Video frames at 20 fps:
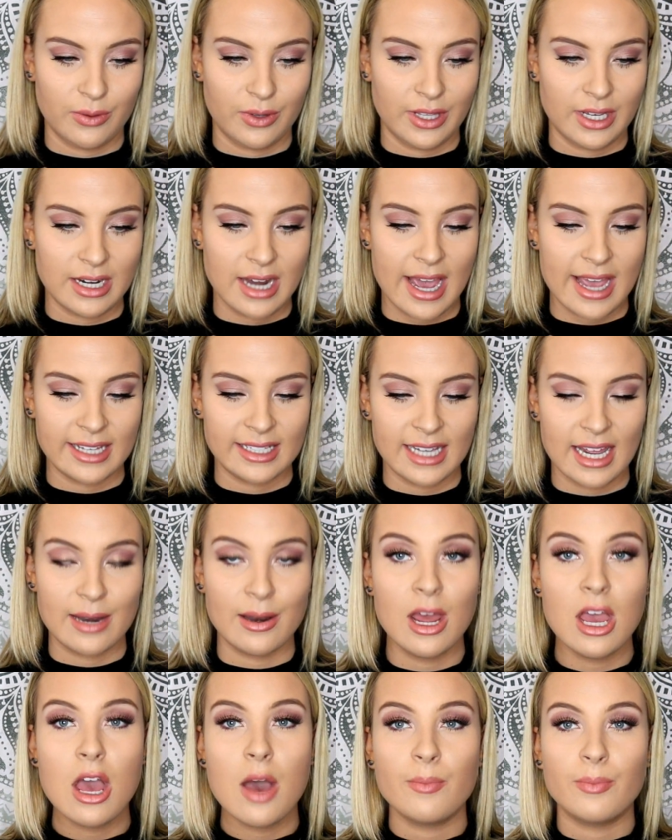really nice,
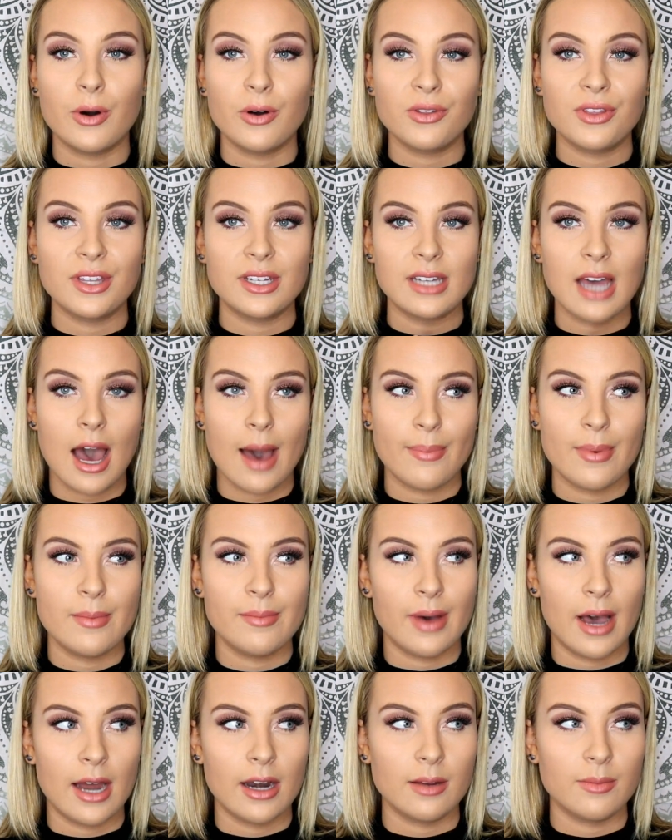and both the top
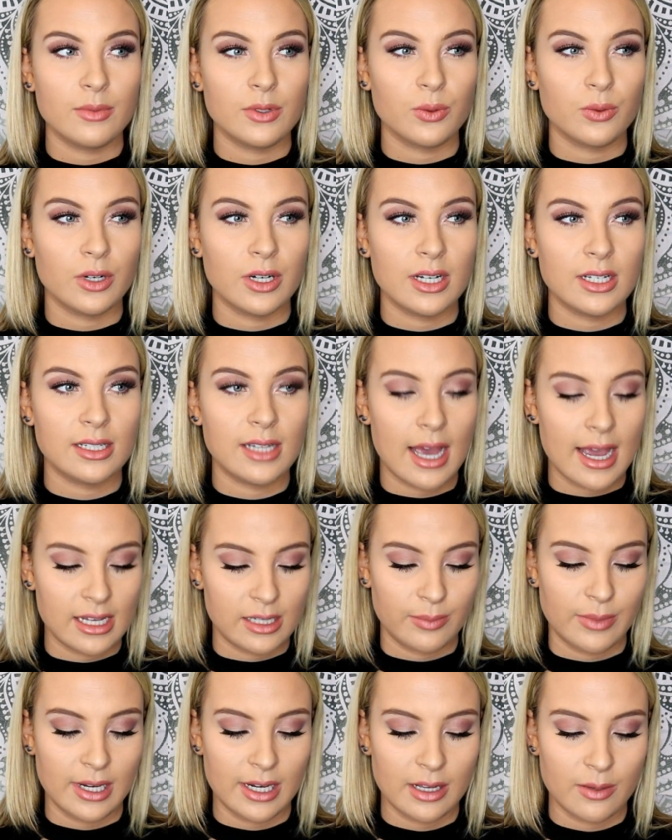and bottoms were in a
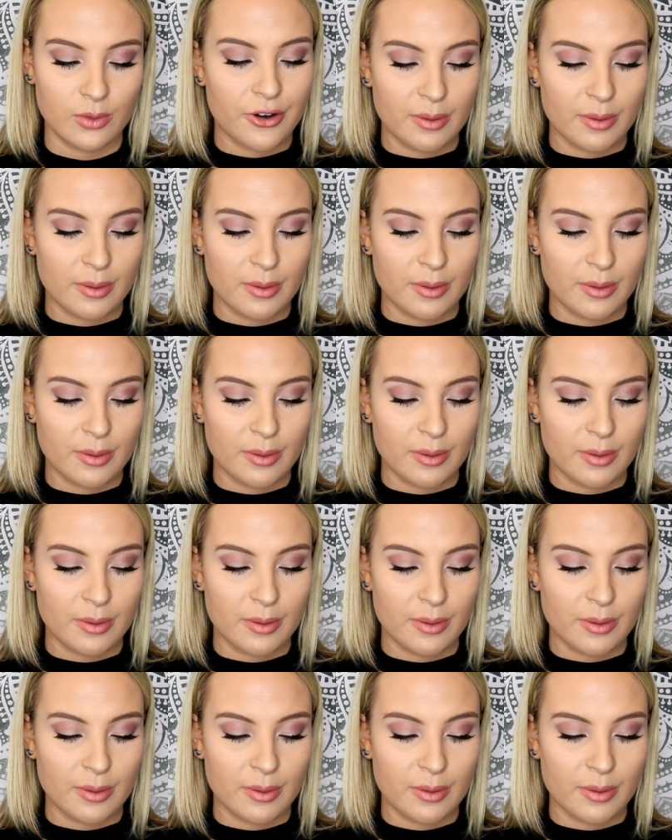size medium,